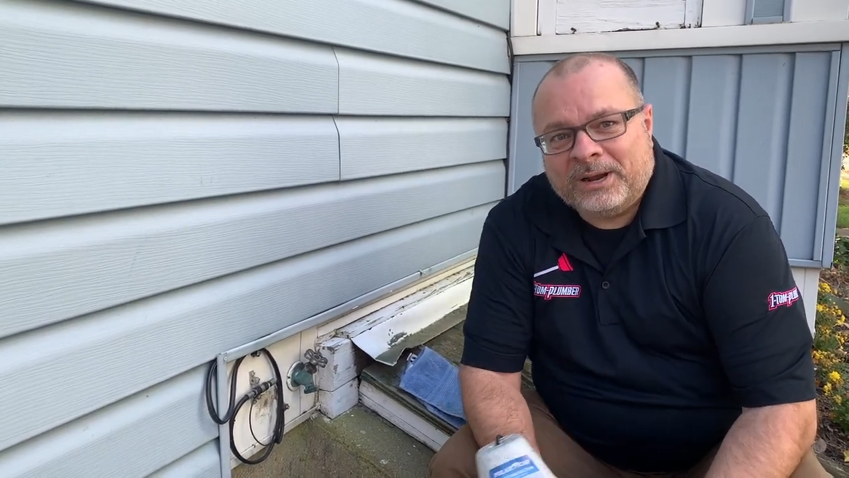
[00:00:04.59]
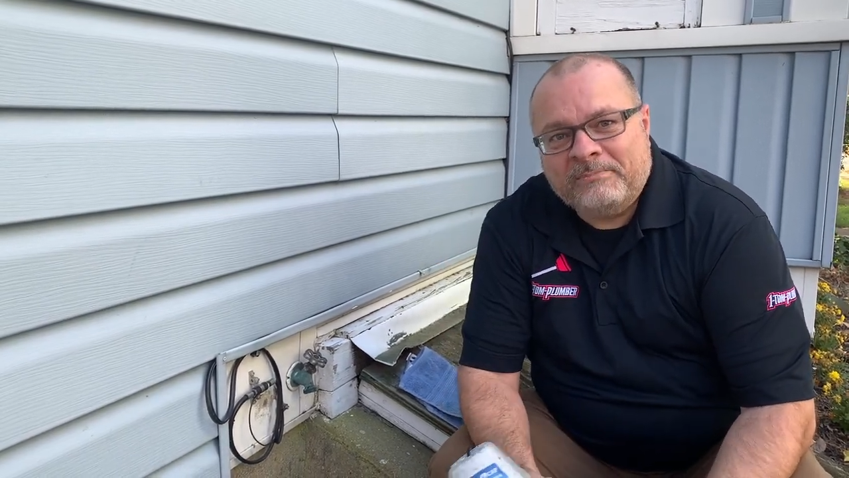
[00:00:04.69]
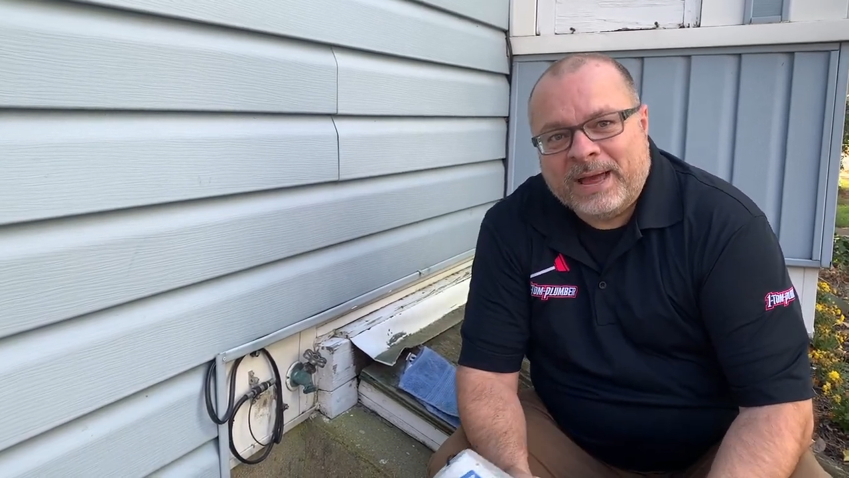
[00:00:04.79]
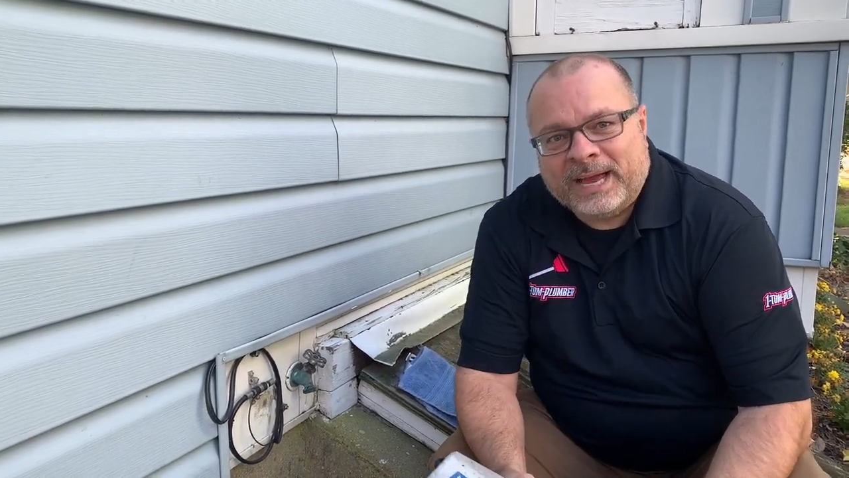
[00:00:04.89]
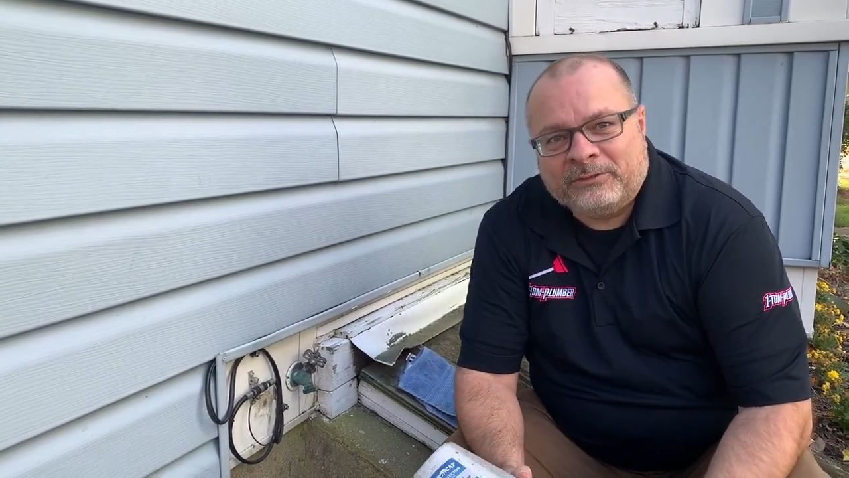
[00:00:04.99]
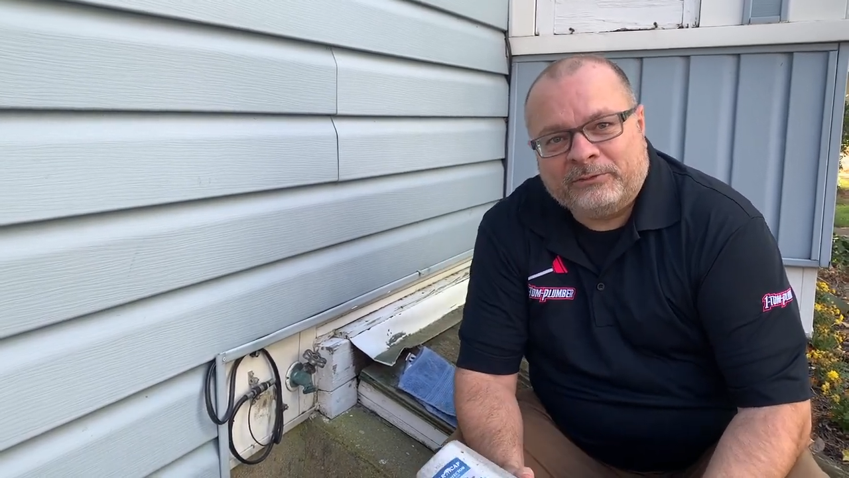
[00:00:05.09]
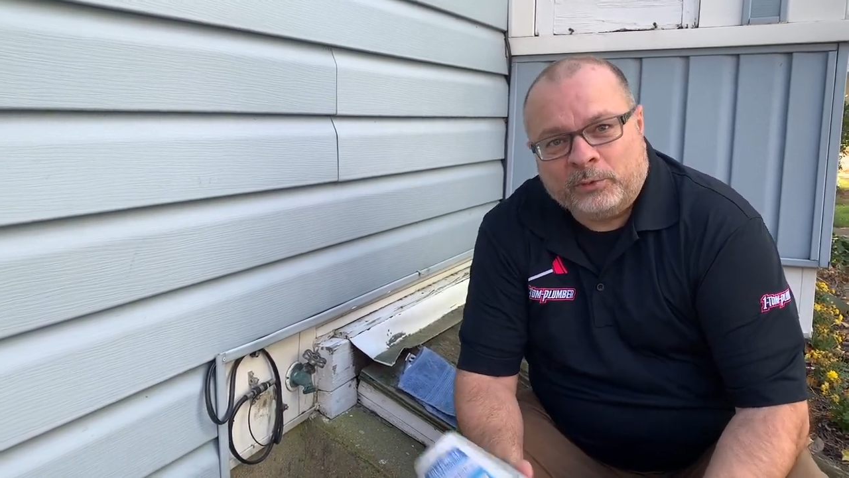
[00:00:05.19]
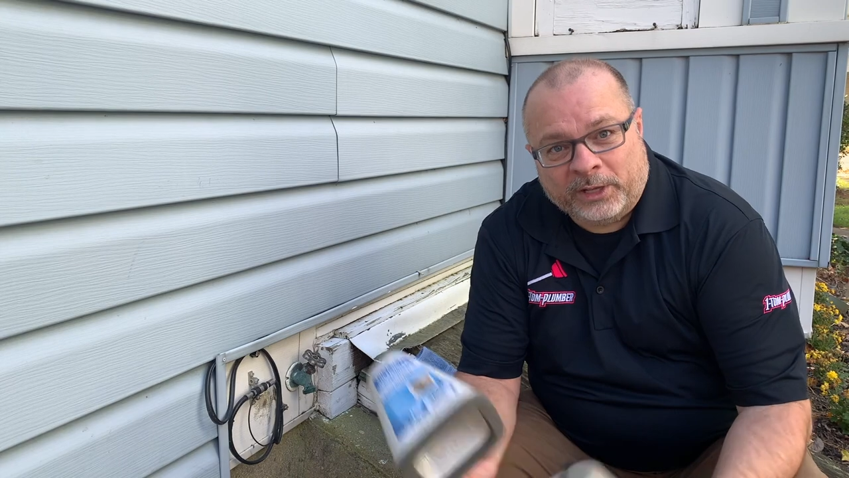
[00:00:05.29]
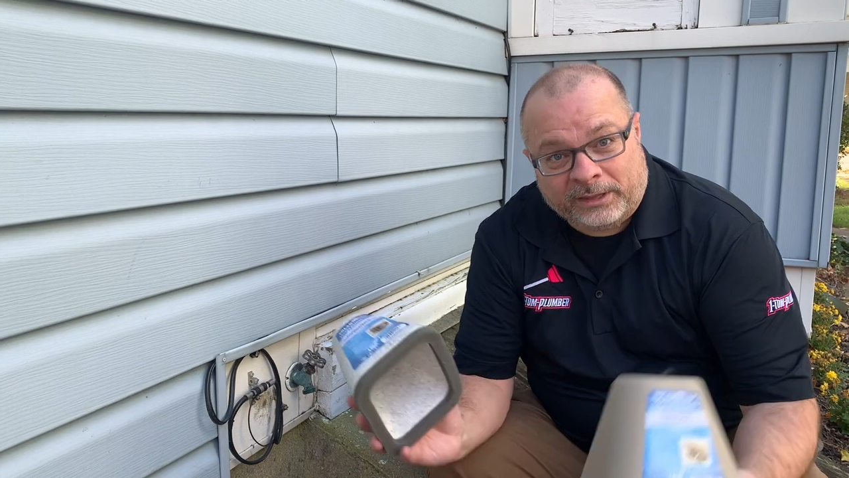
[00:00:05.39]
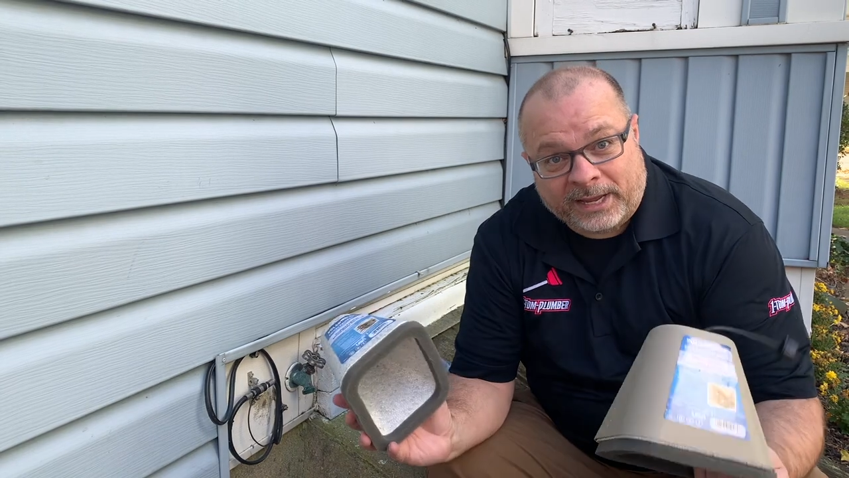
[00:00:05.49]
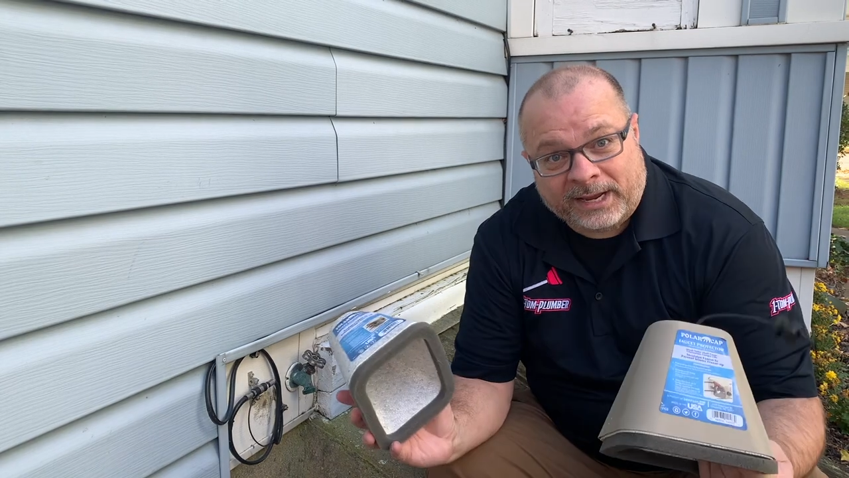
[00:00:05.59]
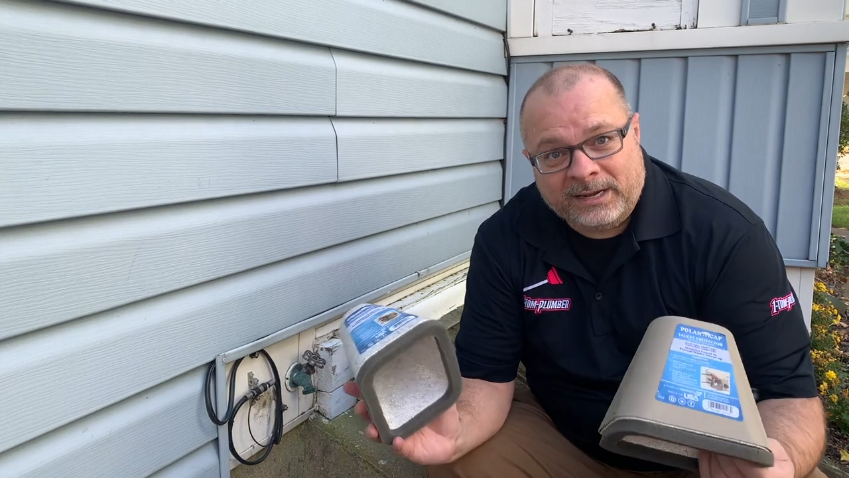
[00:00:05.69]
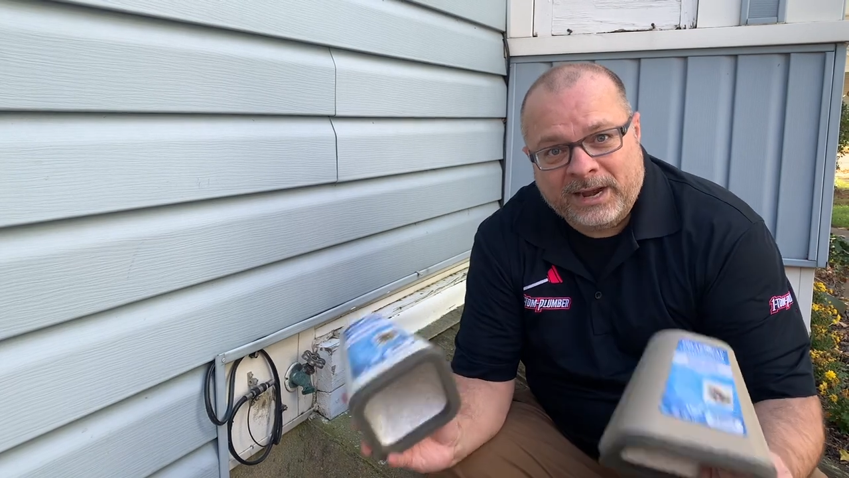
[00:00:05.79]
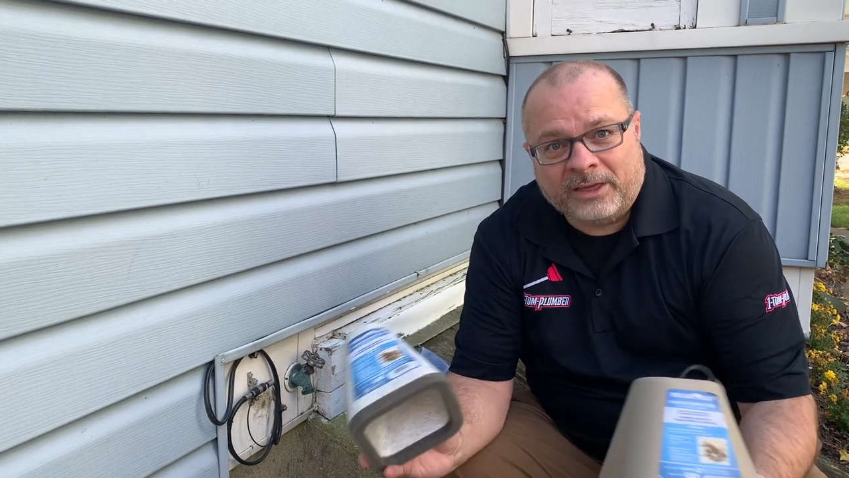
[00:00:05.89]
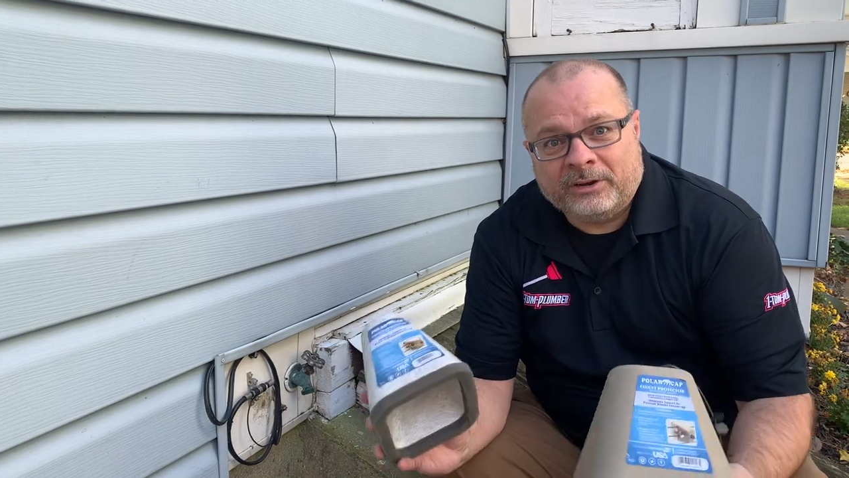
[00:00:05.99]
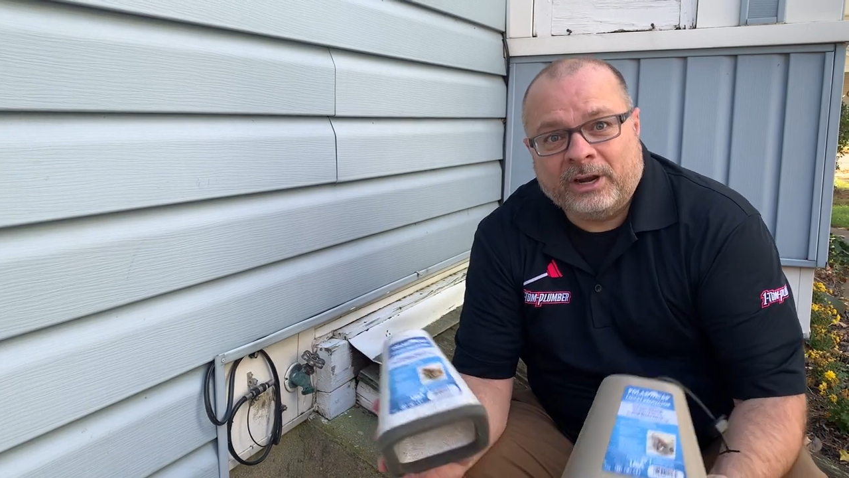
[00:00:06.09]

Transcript: I'm back with another